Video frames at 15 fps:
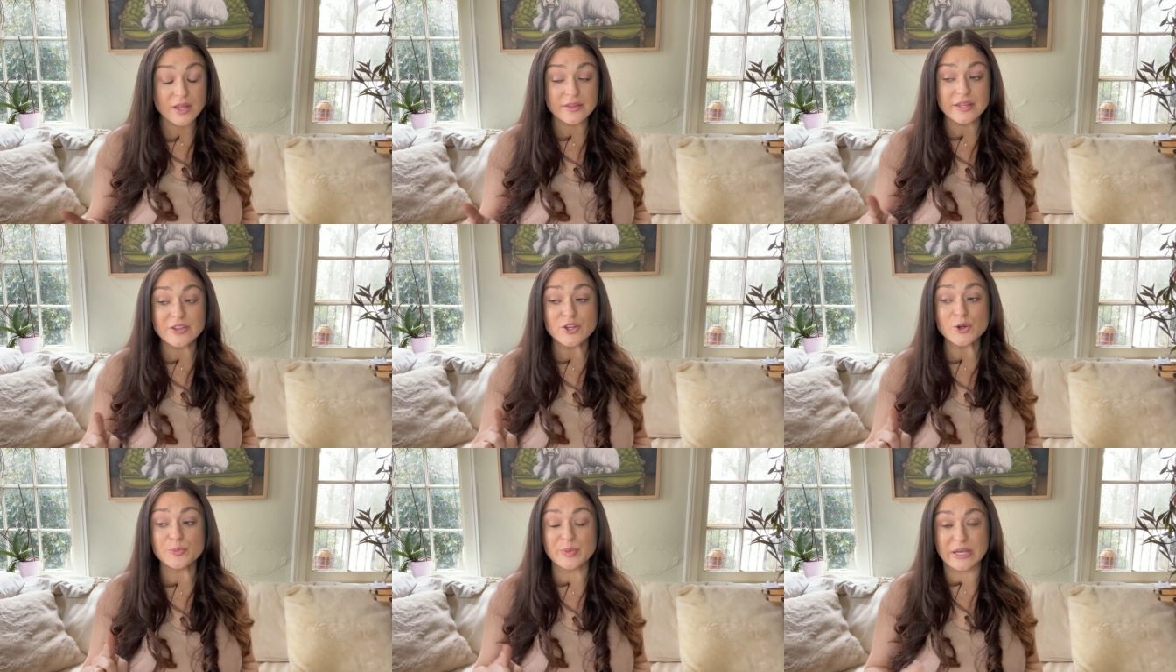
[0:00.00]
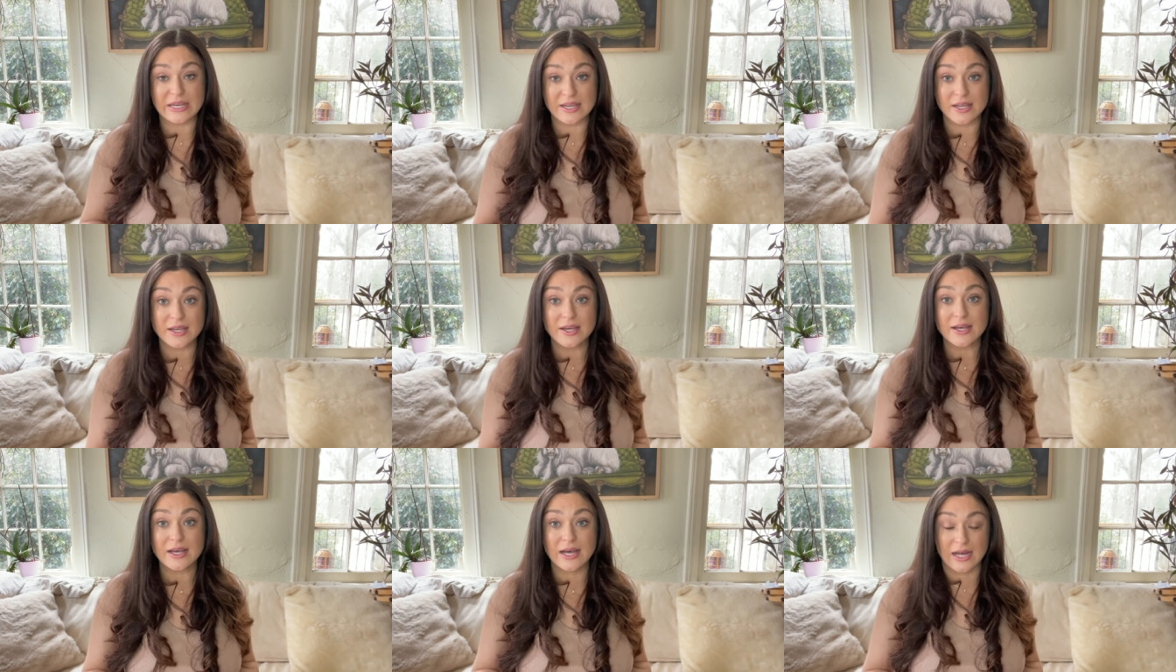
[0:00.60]
that their pig
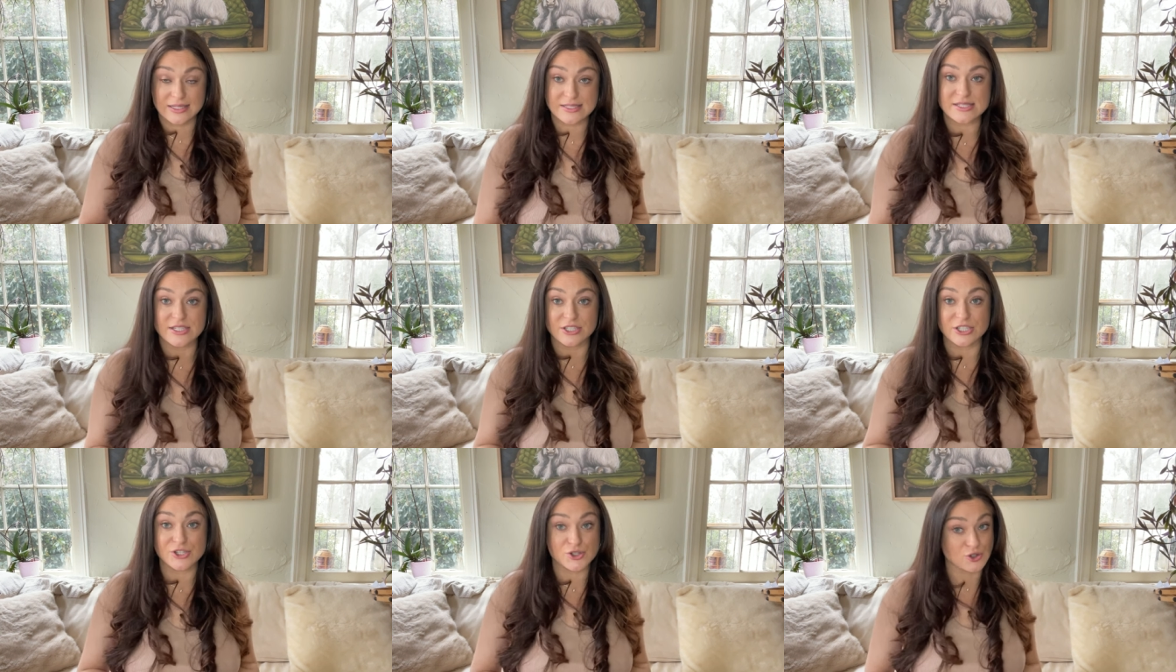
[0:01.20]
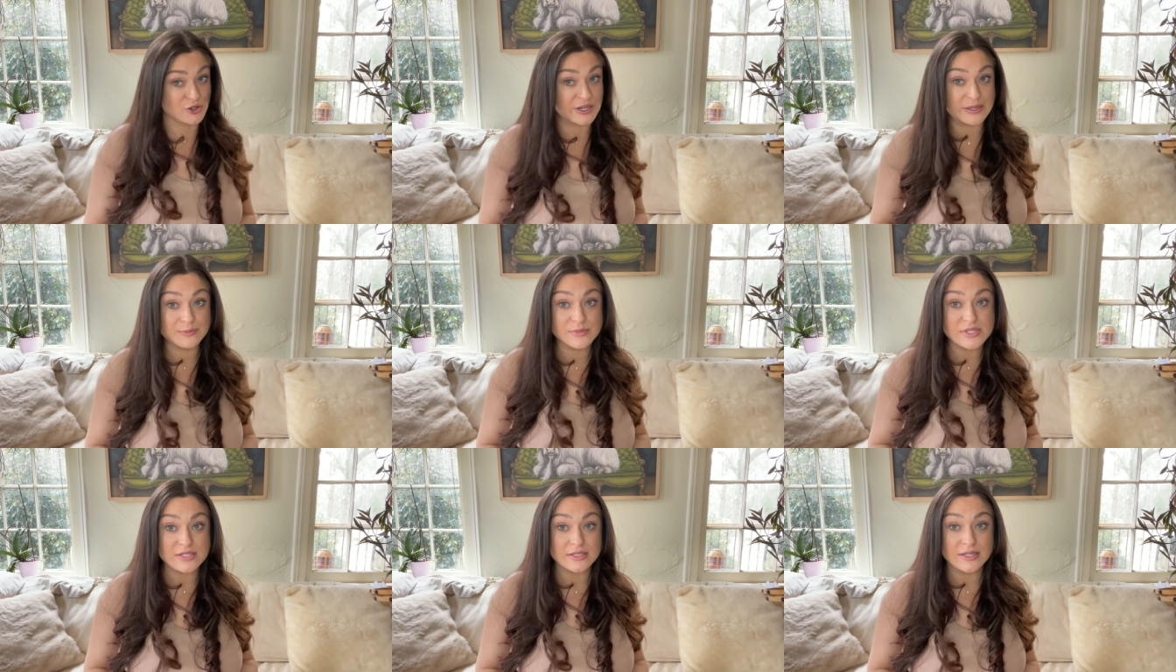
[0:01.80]
constantly
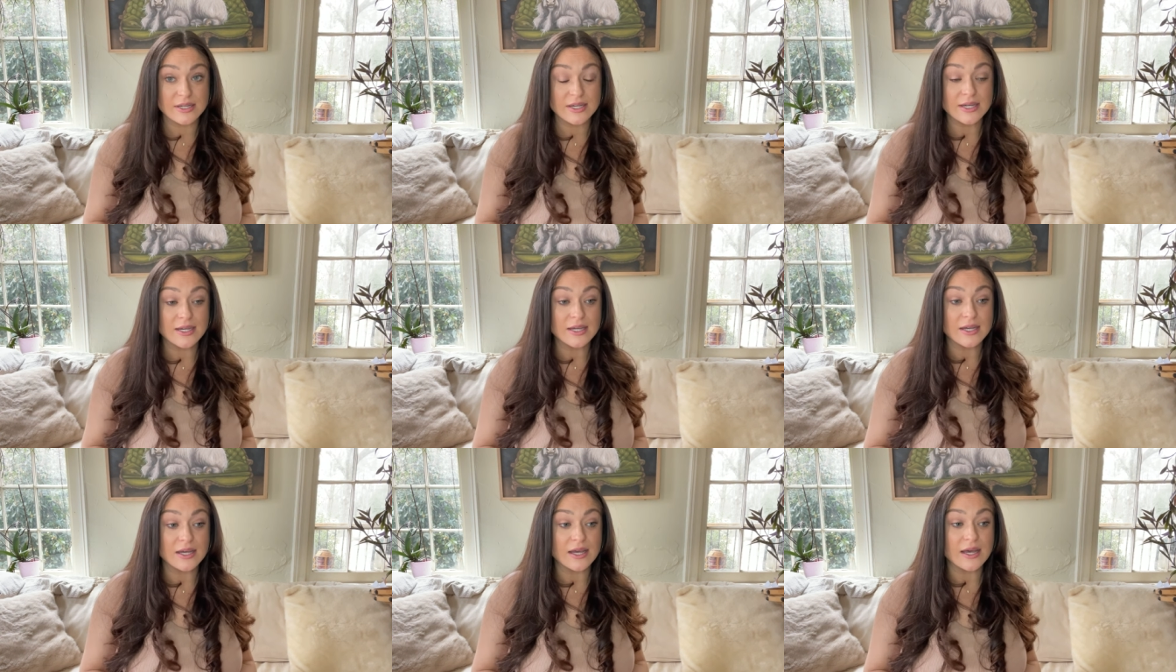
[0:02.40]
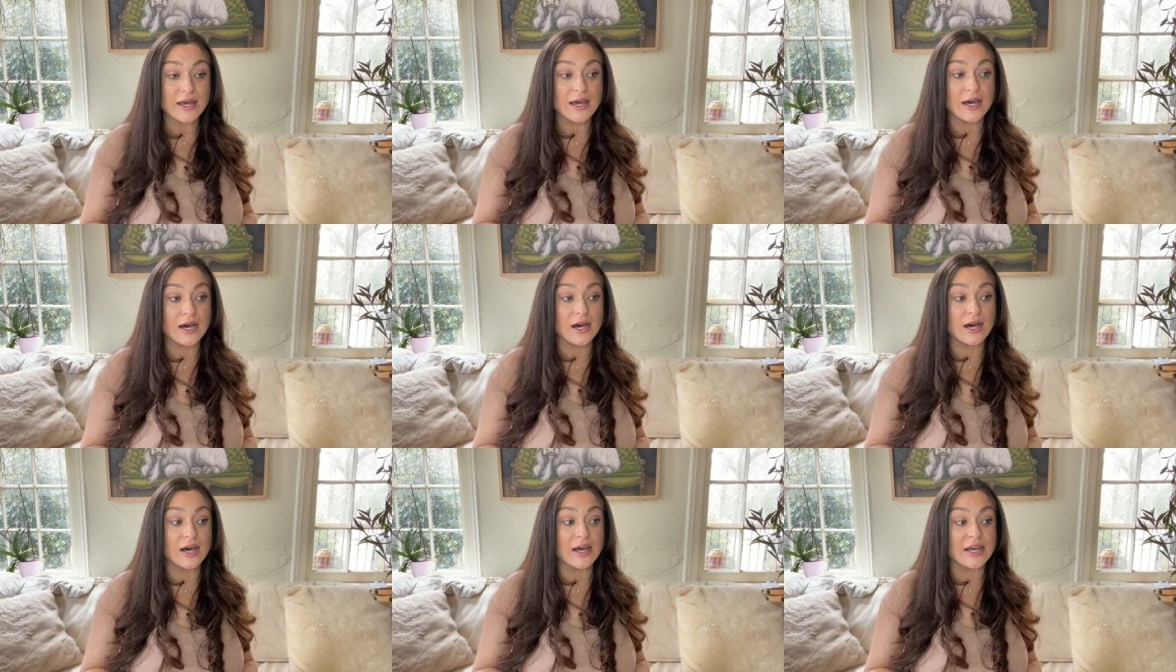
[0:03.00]
screams
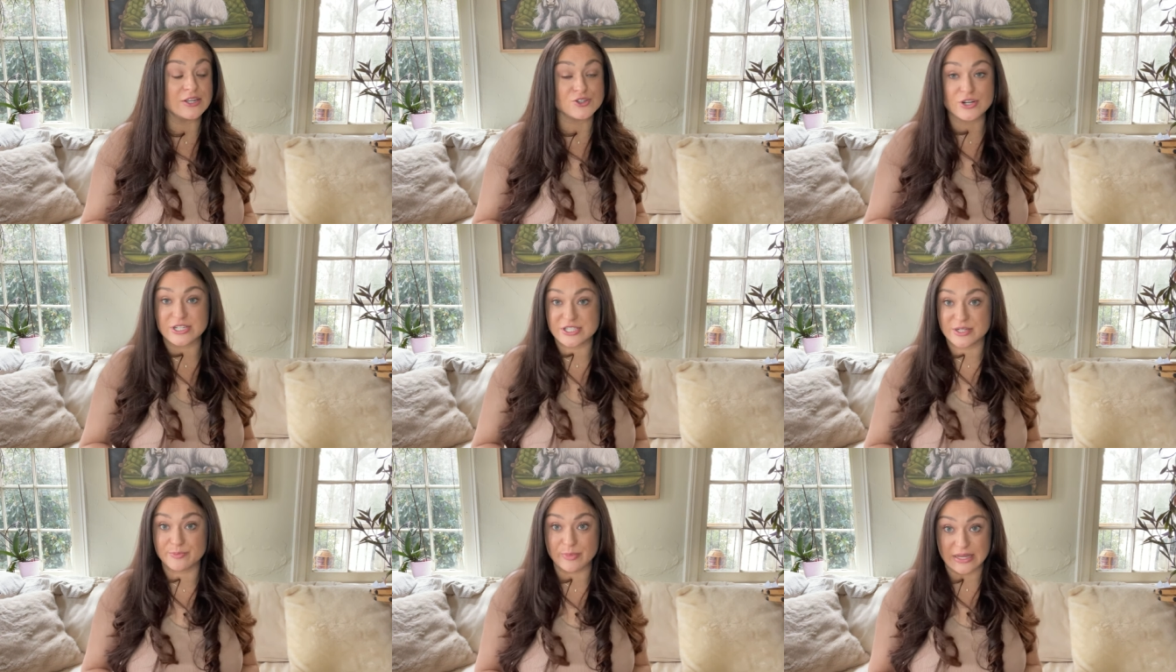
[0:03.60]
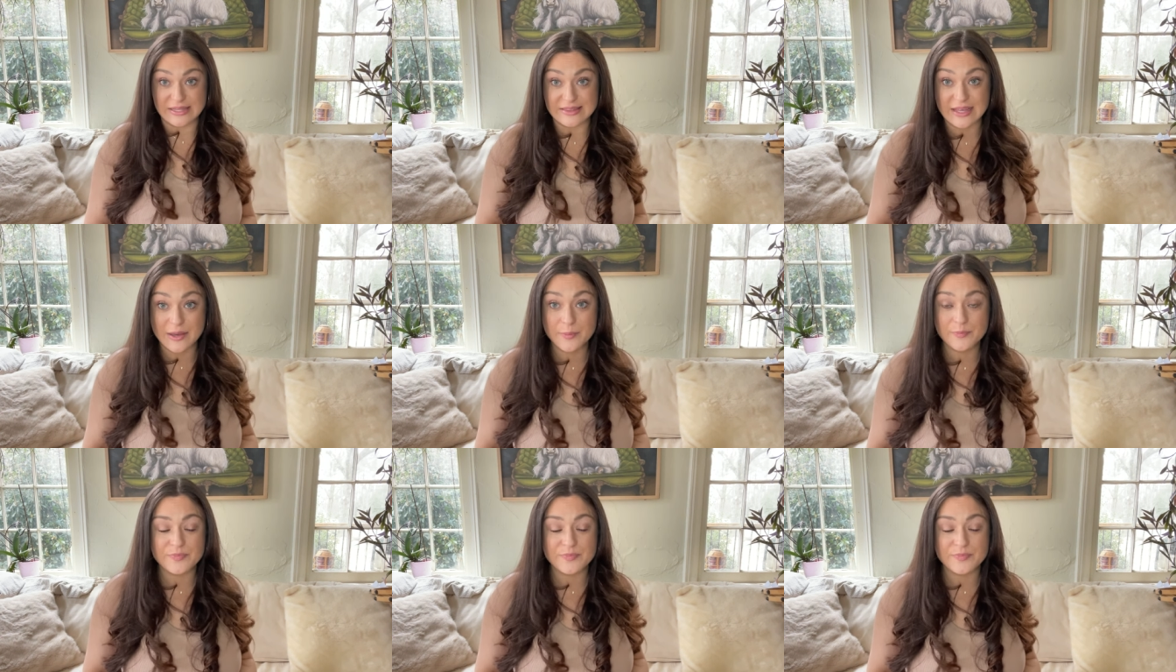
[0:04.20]
uh, and tries to bite them.